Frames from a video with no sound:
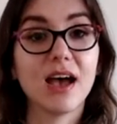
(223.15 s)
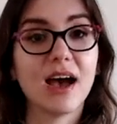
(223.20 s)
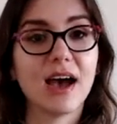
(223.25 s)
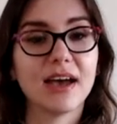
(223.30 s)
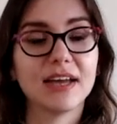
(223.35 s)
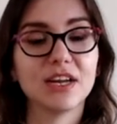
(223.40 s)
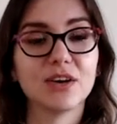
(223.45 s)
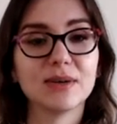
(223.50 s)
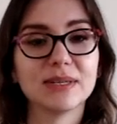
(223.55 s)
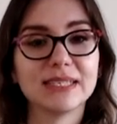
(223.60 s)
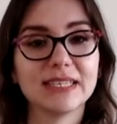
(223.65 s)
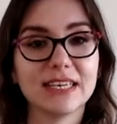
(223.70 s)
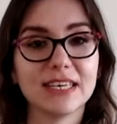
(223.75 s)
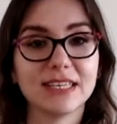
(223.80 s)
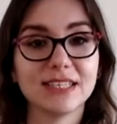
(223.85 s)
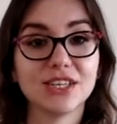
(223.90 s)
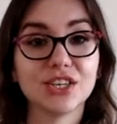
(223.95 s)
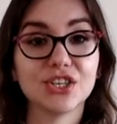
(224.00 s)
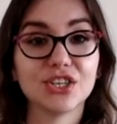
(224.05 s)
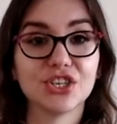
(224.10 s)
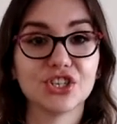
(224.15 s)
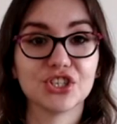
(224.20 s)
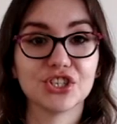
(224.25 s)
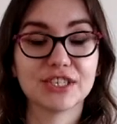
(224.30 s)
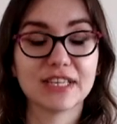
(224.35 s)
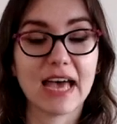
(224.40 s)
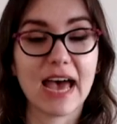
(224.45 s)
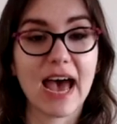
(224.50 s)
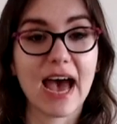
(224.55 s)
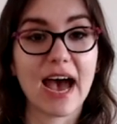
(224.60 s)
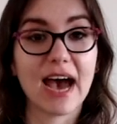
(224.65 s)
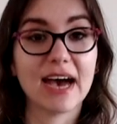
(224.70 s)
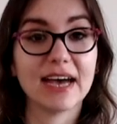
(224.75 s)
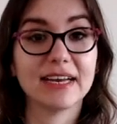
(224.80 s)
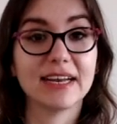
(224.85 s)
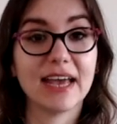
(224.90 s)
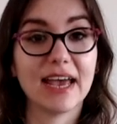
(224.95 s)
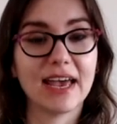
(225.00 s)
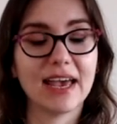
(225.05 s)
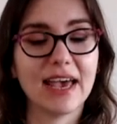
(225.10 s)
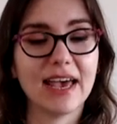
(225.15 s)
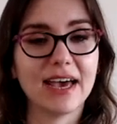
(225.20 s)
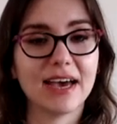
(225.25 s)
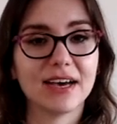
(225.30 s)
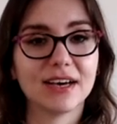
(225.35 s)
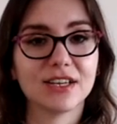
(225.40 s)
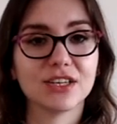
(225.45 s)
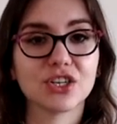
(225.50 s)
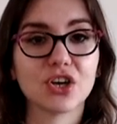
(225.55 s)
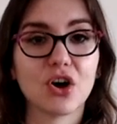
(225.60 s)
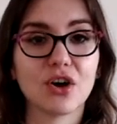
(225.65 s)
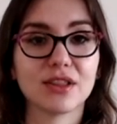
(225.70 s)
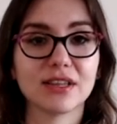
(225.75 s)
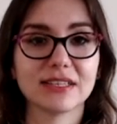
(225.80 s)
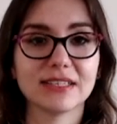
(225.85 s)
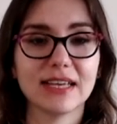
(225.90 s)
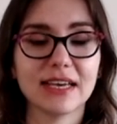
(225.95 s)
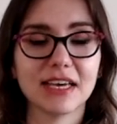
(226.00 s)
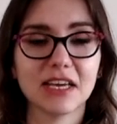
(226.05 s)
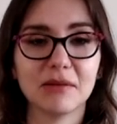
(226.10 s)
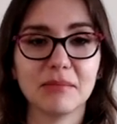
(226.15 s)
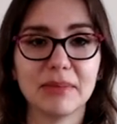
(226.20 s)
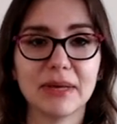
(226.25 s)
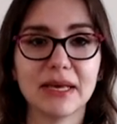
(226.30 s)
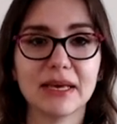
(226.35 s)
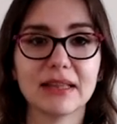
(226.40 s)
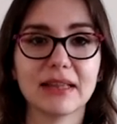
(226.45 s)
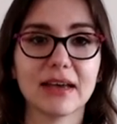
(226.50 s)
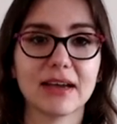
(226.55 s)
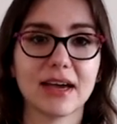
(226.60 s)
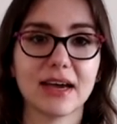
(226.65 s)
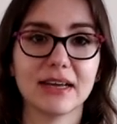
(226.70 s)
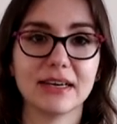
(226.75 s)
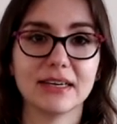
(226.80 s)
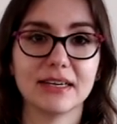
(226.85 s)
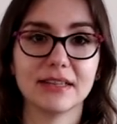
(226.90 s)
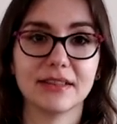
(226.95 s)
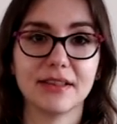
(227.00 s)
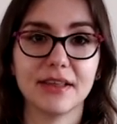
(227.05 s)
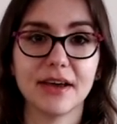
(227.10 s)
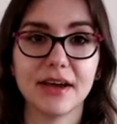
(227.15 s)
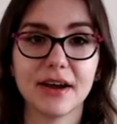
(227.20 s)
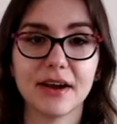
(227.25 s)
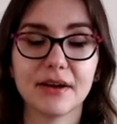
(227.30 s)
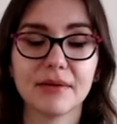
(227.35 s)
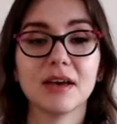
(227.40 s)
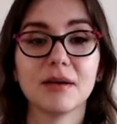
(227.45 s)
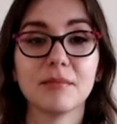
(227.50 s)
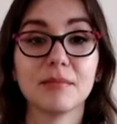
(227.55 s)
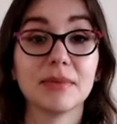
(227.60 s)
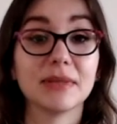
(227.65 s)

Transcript: I know it's easier to just add and on the second beat like I did there,